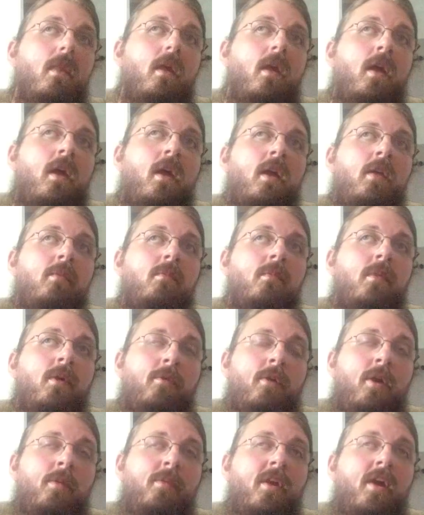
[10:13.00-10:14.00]
And my
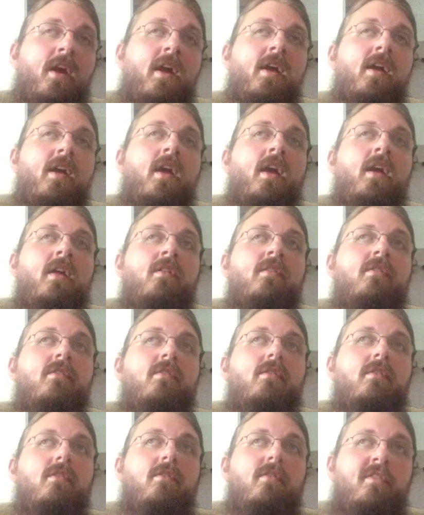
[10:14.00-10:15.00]
mom and I had
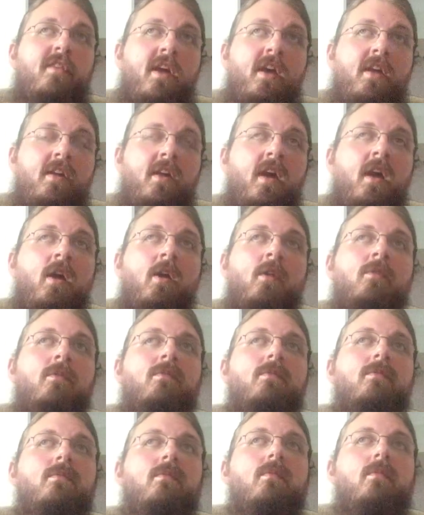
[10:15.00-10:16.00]
sat
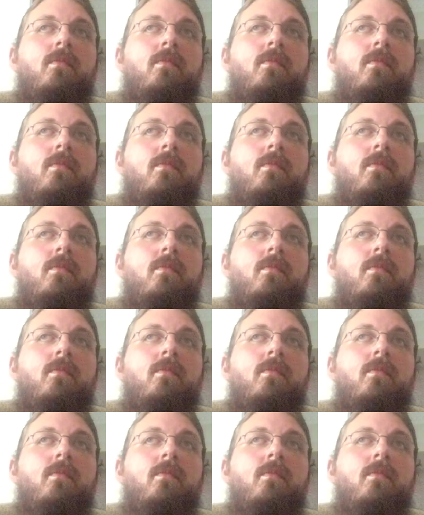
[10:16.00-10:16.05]
down